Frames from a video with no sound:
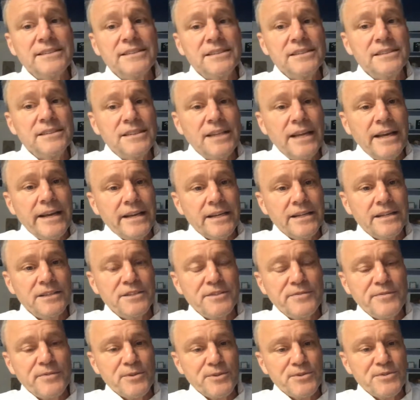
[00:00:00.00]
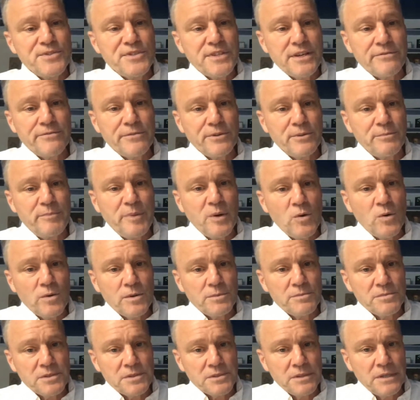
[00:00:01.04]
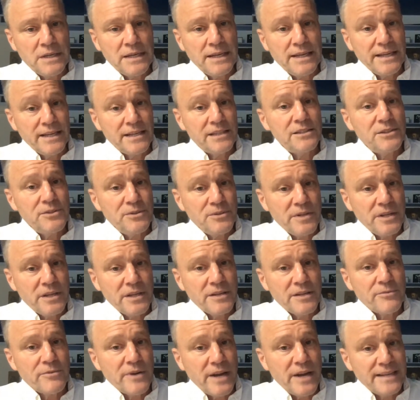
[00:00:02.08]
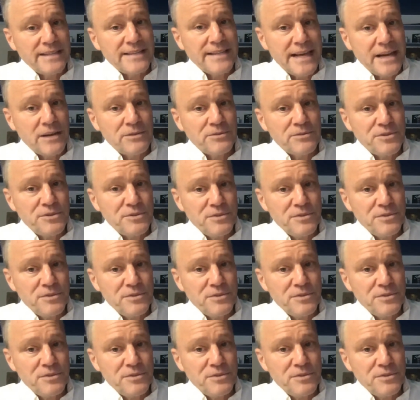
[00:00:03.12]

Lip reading: to say in his first several poems, including and right down to the